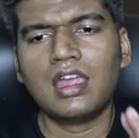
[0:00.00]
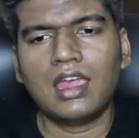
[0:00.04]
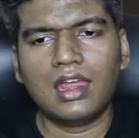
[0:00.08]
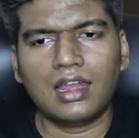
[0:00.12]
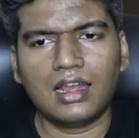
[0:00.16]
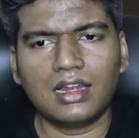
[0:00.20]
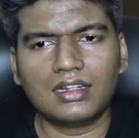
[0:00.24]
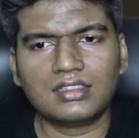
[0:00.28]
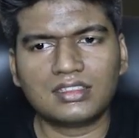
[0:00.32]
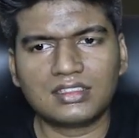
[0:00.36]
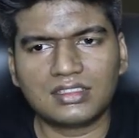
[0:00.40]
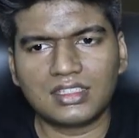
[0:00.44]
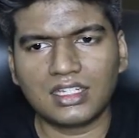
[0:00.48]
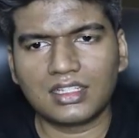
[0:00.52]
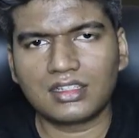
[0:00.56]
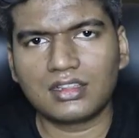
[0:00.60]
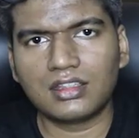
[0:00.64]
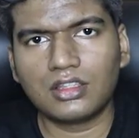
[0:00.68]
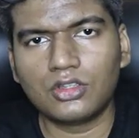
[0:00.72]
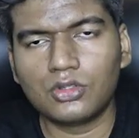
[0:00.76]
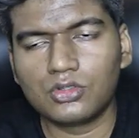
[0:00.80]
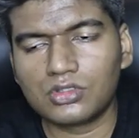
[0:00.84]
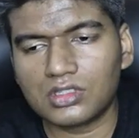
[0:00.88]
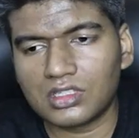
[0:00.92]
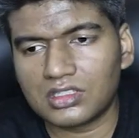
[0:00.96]
Let's check the
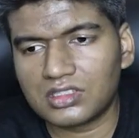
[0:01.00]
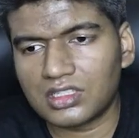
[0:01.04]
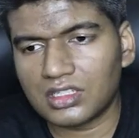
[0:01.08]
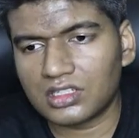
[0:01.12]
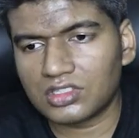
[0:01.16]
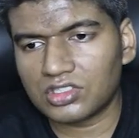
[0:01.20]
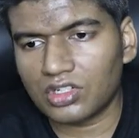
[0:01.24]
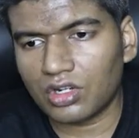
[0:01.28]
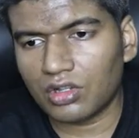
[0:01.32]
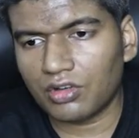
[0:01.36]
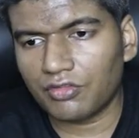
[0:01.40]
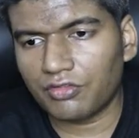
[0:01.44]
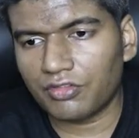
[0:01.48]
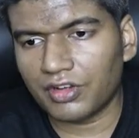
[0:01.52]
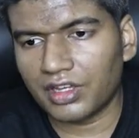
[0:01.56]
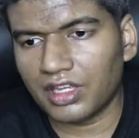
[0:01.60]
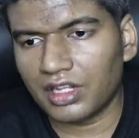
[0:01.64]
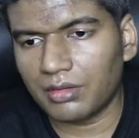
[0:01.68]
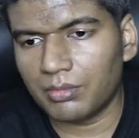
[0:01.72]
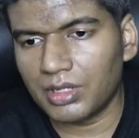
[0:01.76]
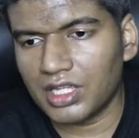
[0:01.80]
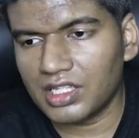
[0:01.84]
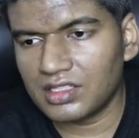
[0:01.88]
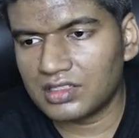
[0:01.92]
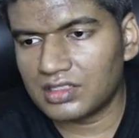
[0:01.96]
user section of
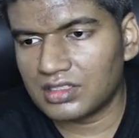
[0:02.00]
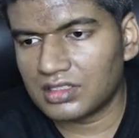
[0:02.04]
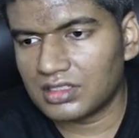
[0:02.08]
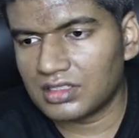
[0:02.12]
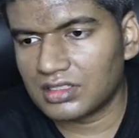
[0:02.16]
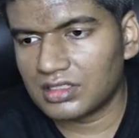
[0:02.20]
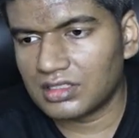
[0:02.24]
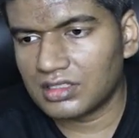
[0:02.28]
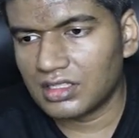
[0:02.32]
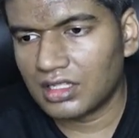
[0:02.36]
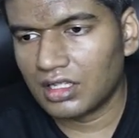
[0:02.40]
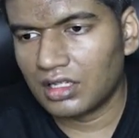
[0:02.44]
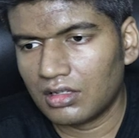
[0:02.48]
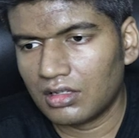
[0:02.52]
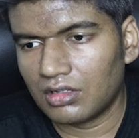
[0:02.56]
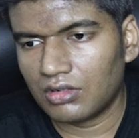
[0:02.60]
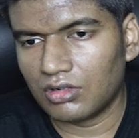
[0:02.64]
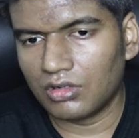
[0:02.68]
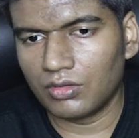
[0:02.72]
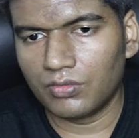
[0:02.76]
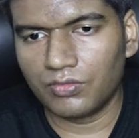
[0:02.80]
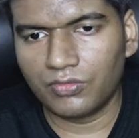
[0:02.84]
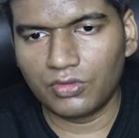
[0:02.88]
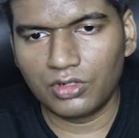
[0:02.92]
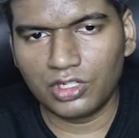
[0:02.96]
Firebase.
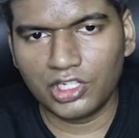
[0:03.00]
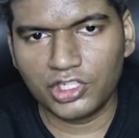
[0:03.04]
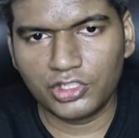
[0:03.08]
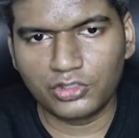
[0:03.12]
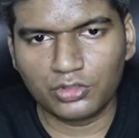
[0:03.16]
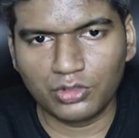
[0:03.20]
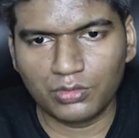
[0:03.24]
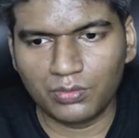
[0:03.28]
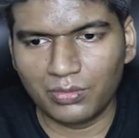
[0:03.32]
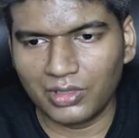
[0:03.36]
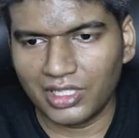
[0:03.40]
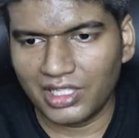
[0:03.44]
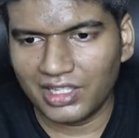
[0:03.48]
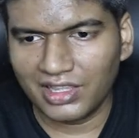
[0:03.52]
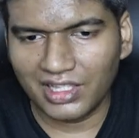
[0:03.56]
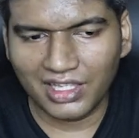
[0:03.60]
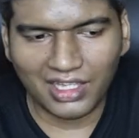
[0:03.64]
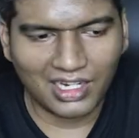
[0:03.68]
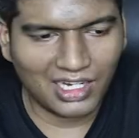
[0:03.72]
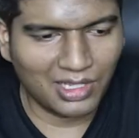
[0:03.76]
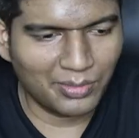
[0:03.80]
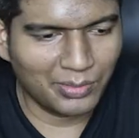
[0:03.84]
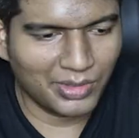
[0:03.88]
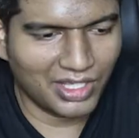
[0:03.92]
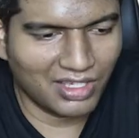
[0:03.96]
Hopefully it should be
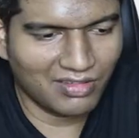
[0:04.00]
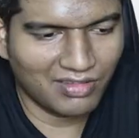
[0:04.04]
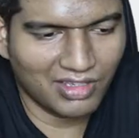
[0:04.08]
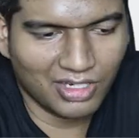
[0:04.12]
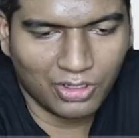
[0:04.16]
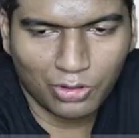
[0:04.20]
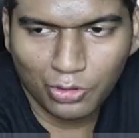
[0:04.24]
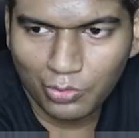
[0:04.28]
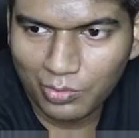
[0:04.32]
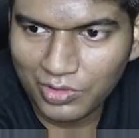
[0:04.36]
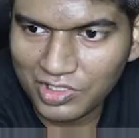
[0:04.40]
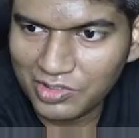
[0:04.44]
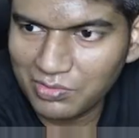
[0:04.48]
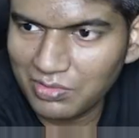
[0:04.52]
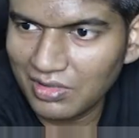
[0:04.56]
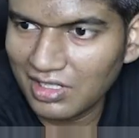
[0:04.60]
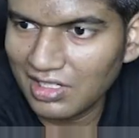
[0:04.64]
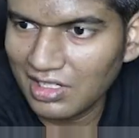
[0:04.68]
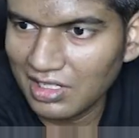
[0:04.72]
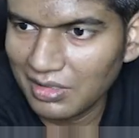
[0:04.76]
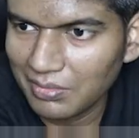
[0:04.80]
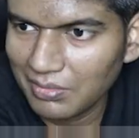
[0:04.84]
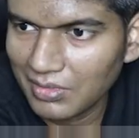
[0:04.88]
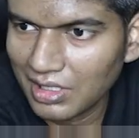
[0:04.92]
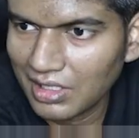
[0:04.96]
there. I'm giving too much build
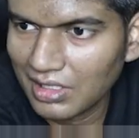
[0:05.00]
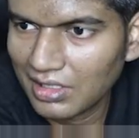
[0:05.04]
up.